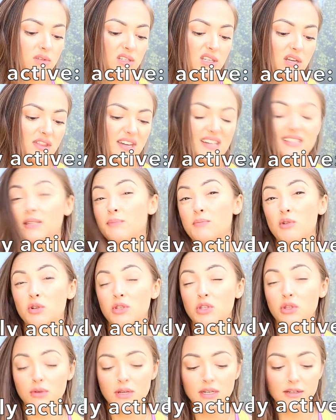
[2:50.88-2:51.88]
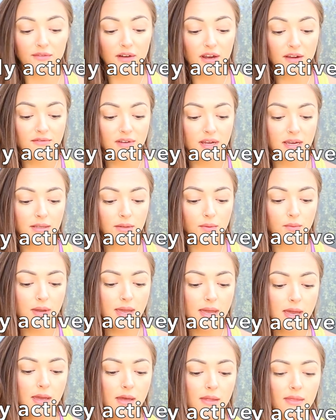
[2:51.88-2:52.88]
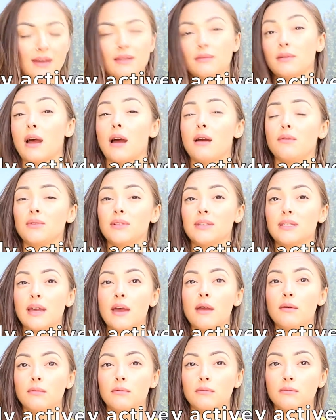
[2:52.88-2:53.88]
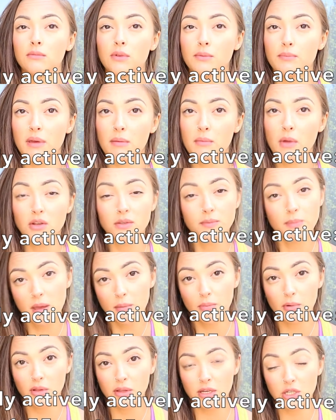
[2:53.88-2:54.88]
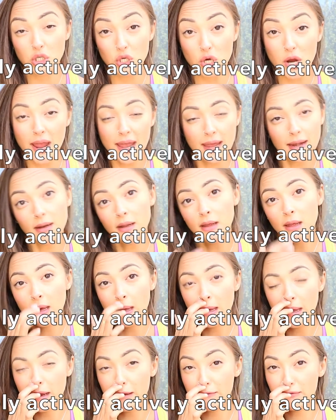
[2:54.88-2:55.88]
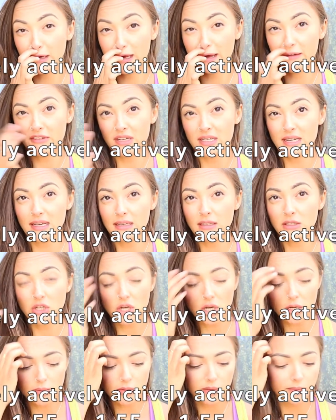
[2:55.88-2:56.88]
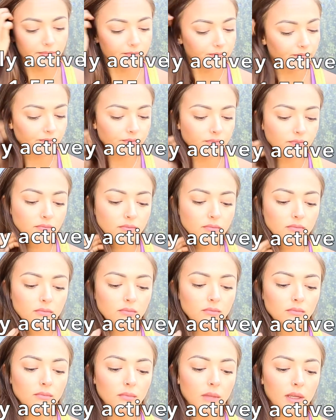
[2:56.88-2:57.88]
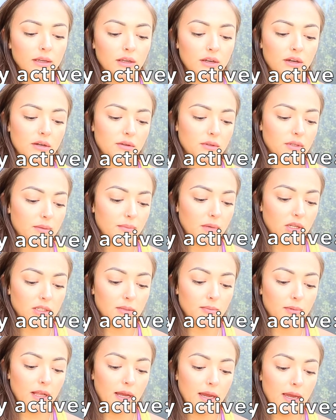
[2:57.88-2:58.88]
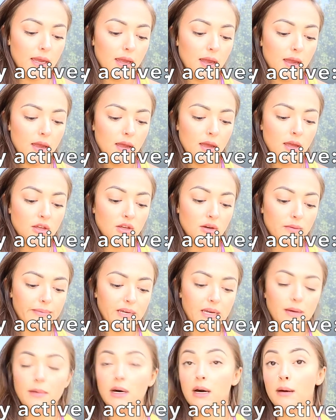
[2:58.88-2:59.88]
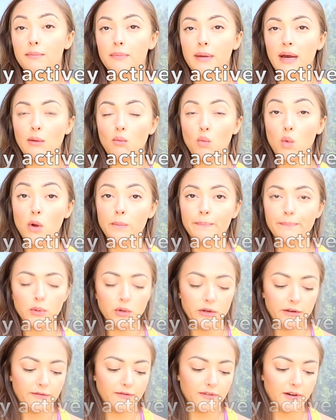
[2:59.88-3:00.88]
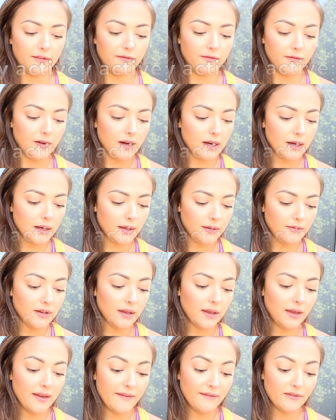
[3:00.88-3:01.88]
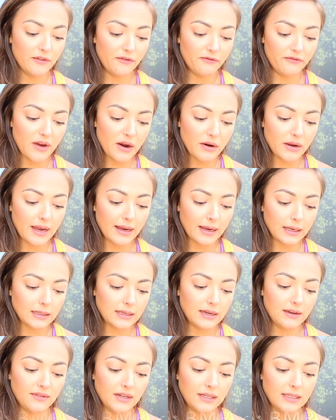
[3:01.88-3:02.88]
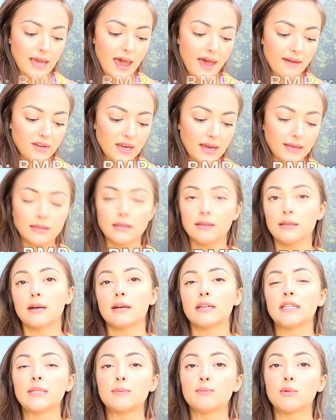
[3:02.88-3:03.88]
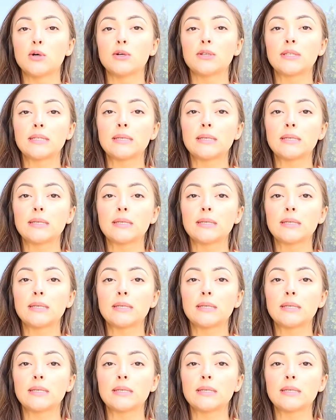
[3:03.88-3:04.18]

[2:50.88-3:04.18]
so that sports 3 to 5 days a week. That I would say would be most people that train. If they have a desk job, you're going to multiply your BMR by 1.55. You're very active, that's heavy exercise, sports